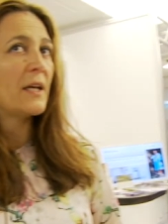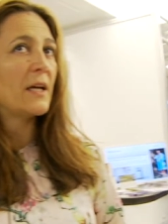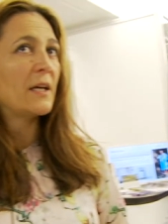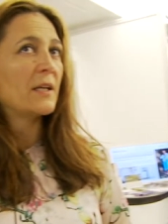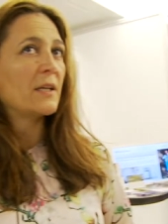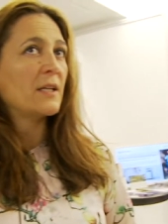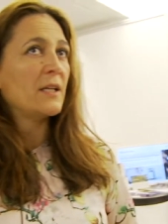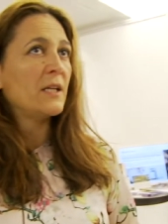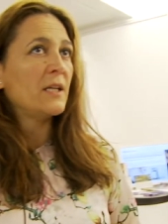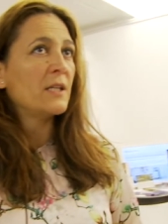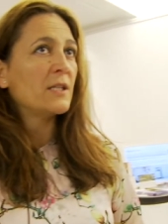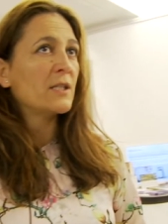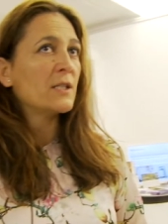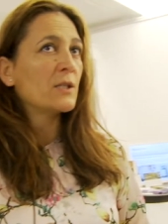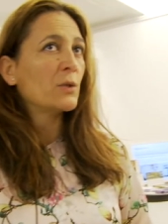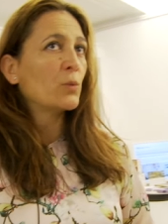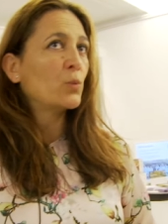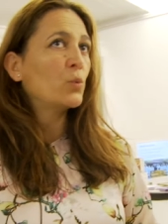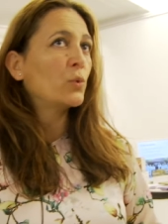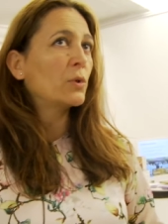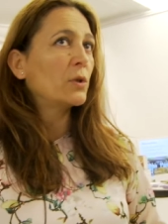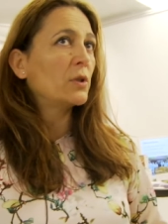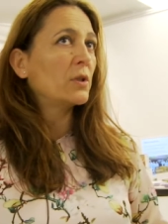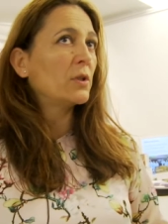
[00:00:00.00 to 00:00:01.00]
that in the
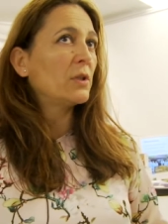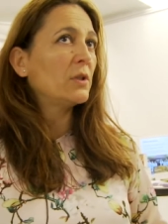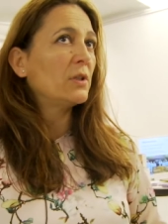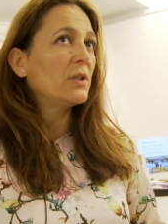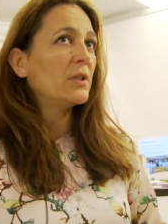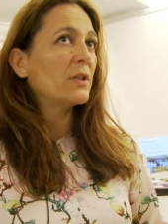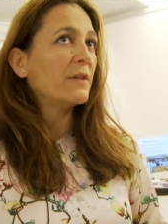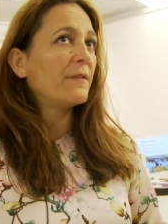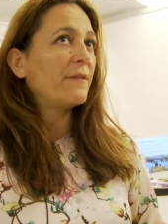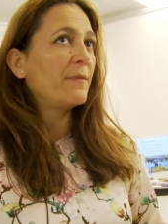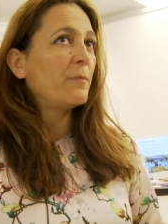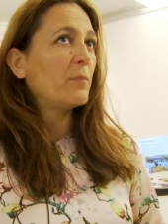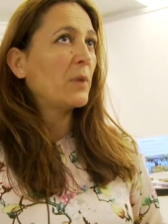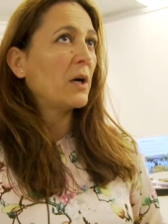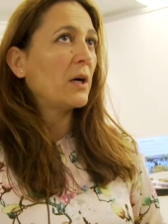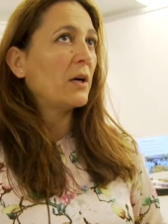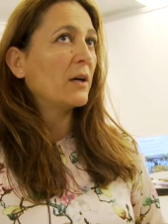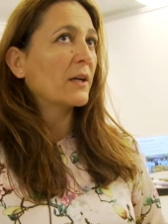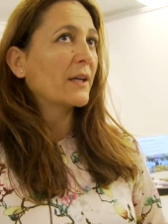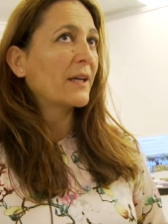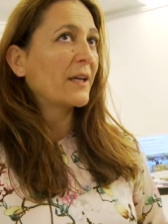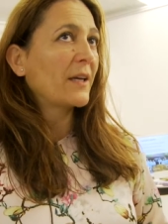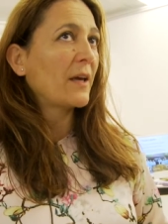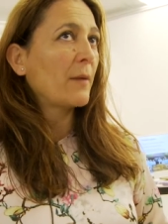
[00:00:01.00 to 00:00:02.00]
world of
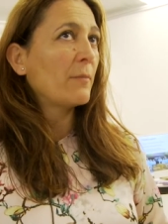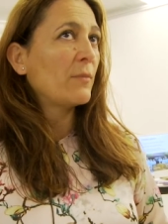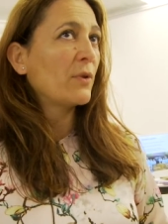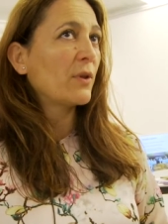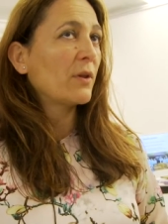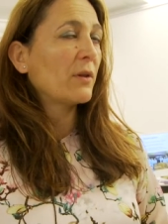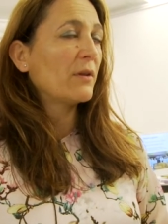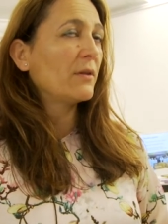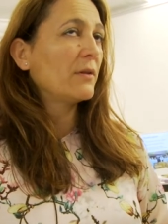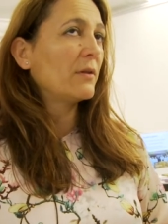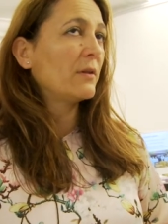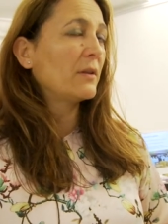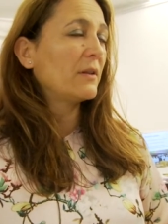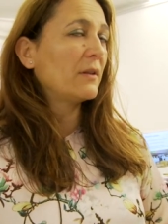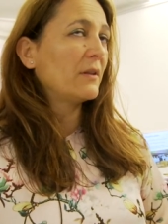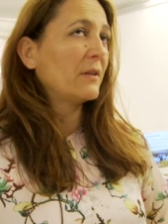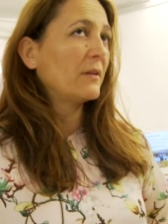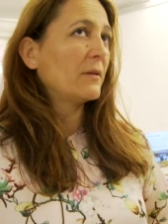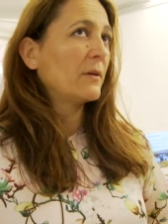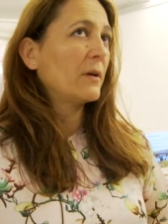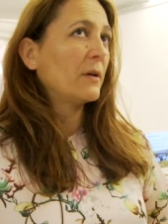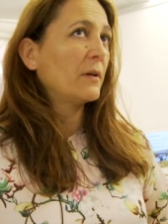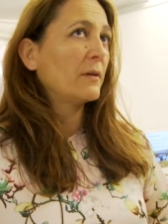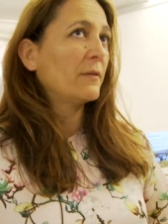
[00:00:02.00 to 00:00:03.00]
uh, chemi
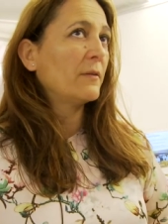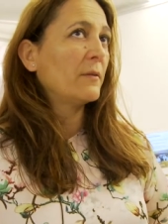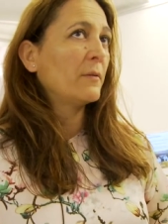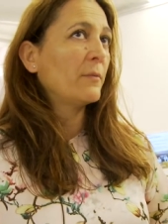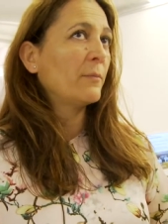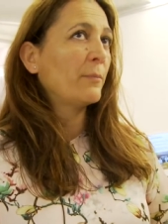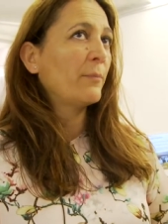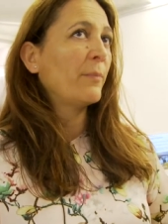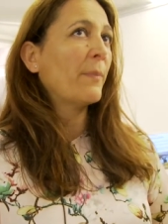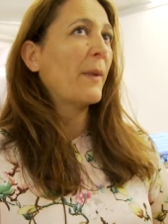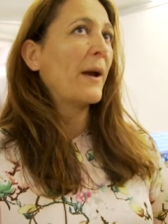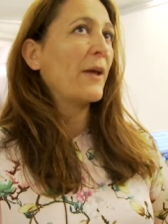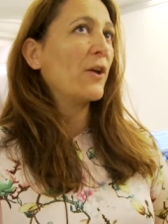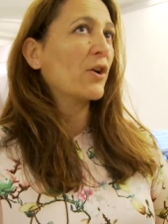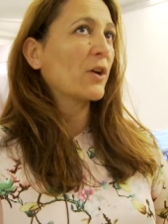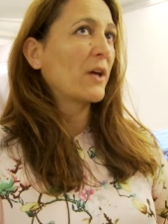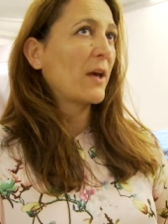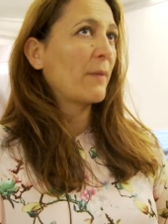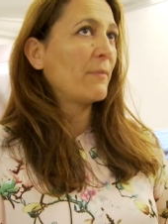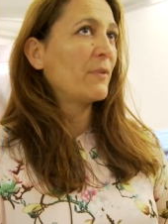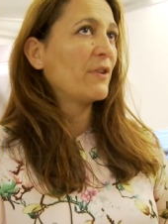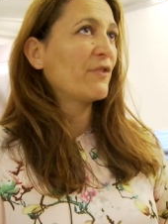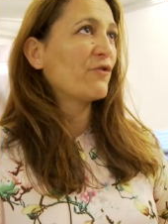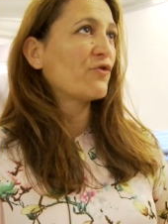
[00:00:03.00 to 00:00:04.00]
um,
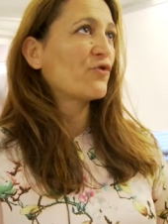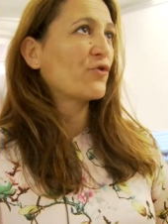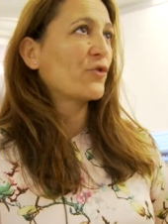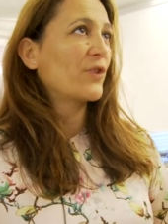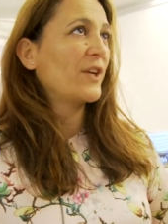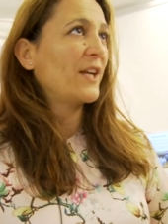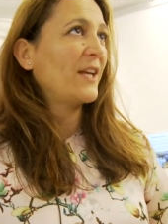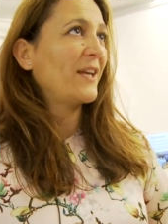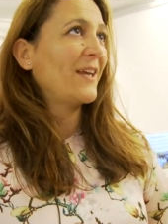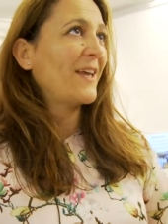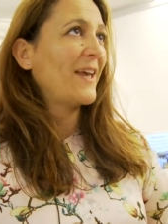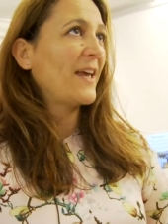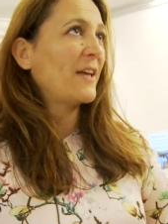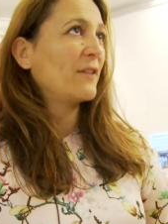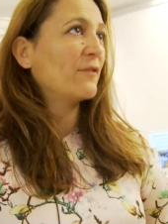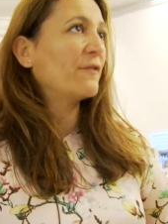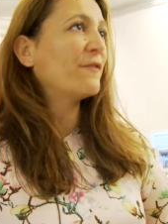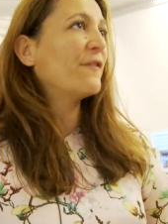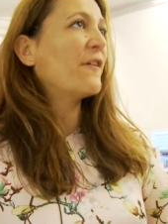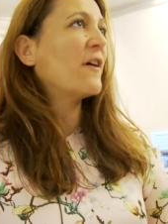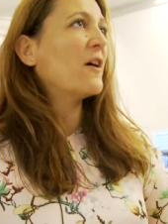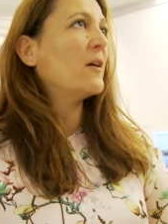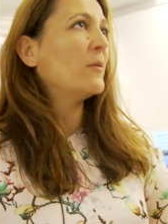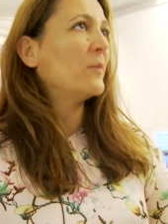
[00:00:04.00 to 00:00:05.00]
biochemistry and
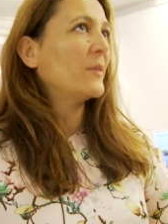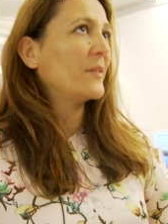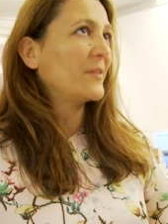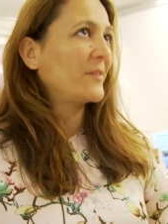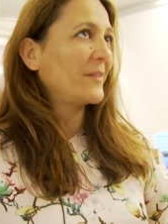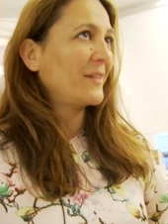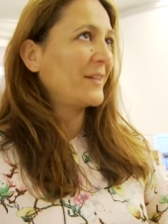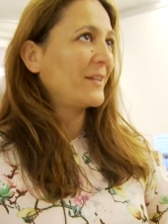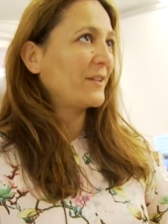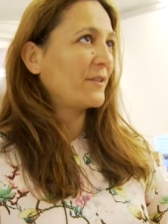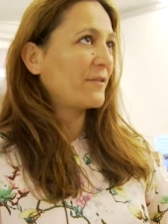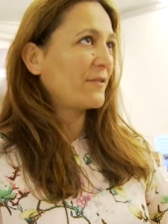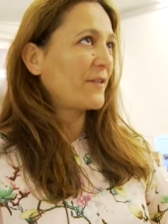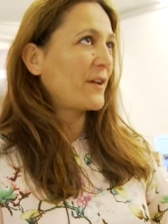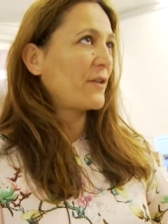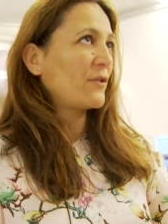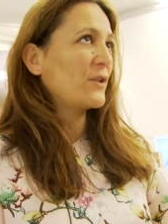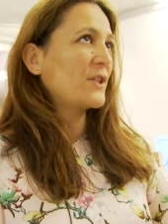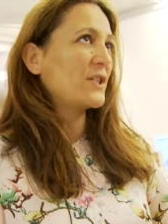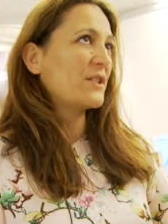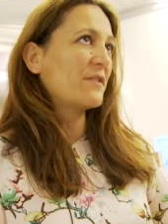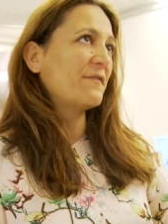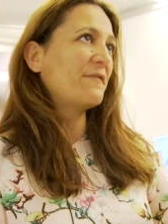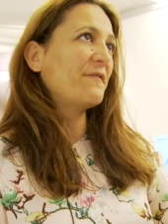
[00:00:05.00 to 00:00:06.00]
pharmacy, it's
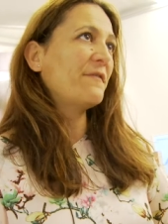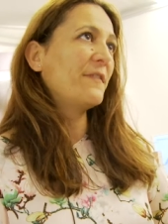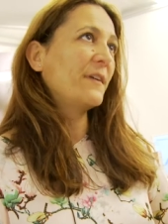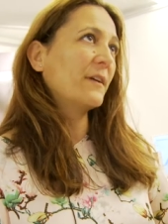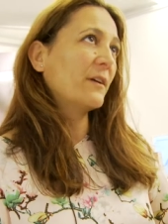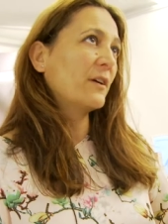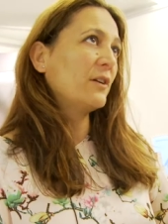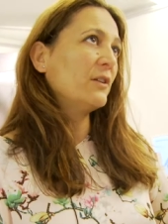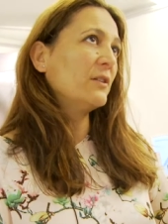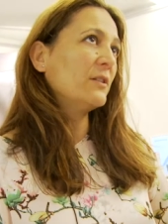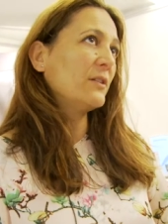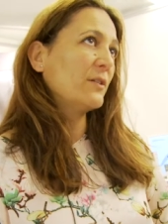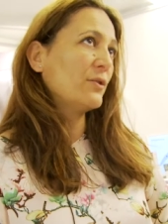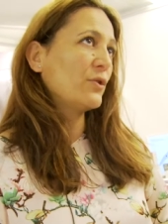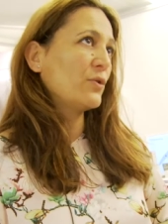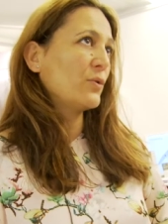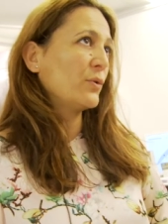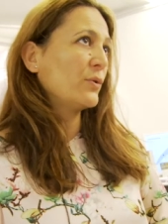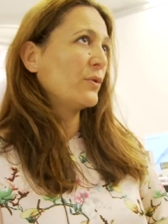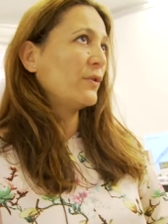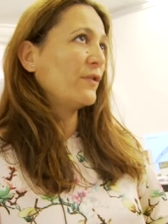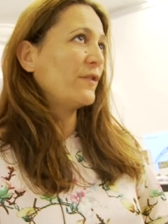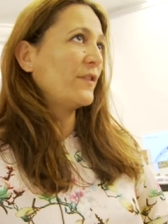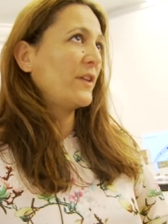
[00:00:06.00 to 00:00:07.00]
very difficult
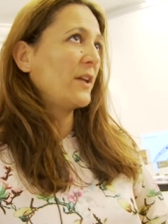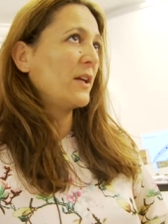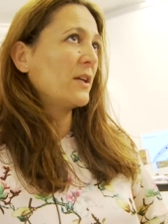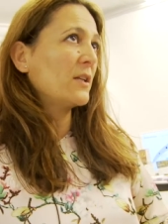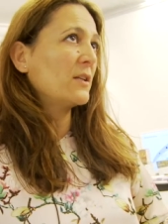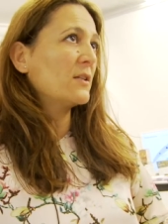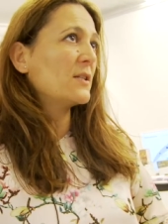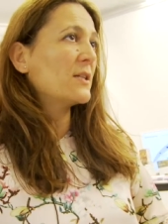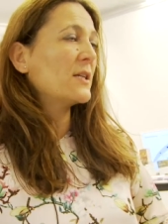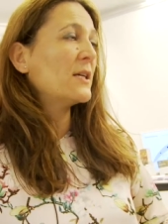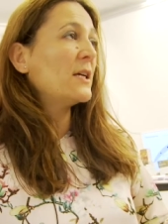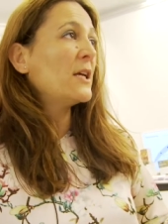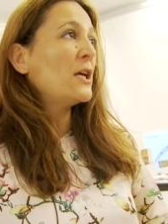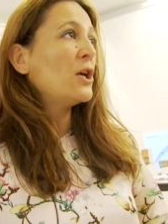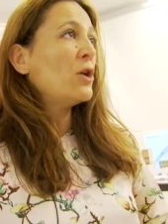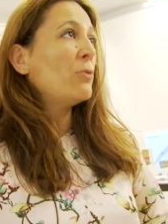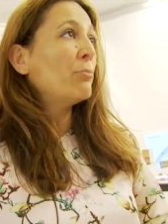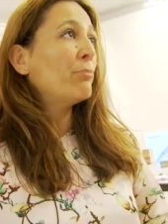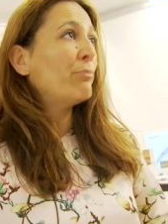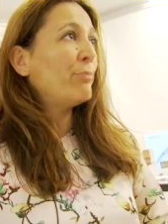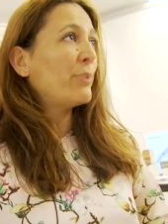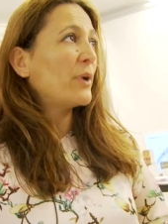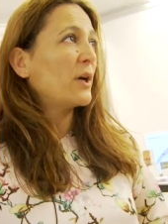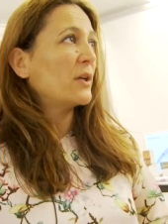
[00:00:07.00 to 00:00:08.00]
to understand.
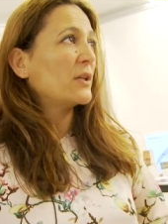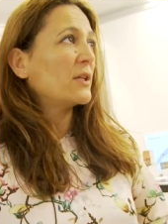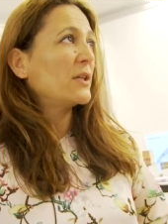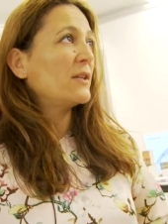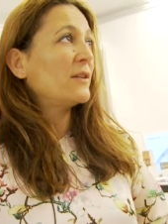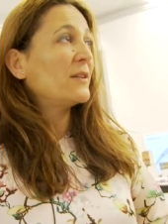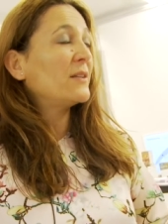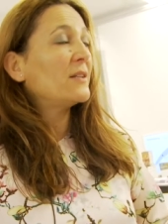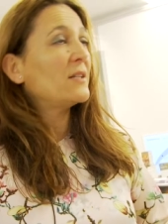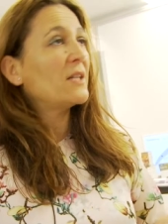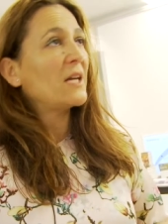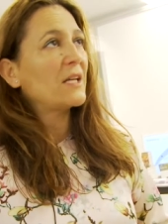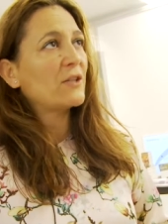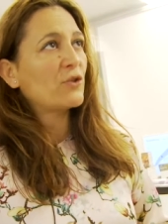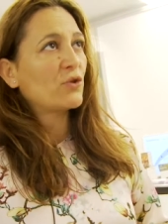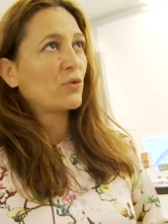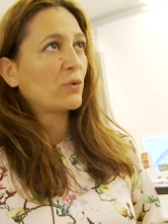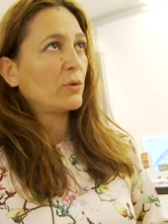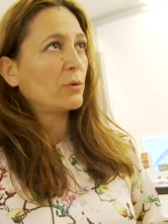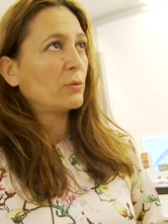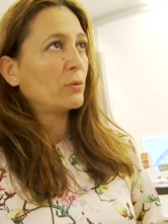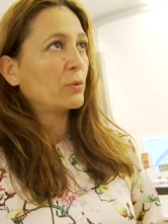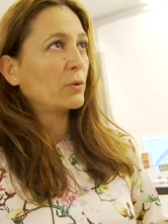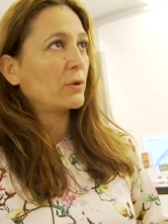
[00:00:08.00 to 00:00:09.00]
But in the
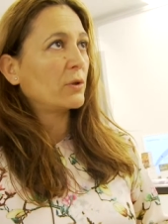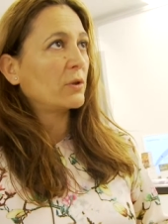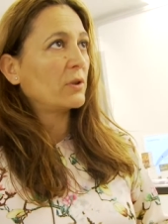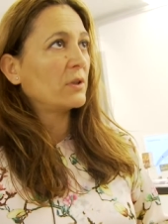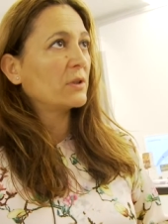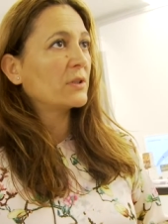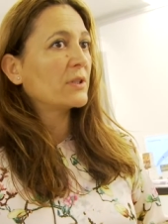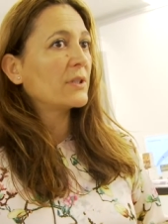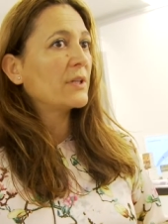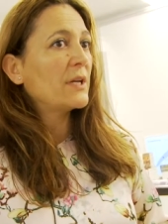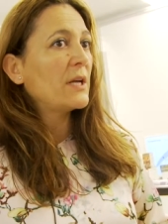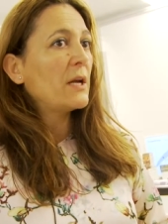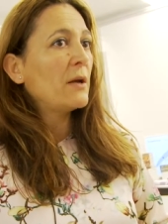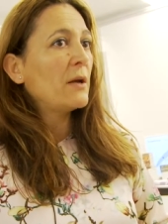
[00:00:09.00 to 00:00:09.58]
natural world,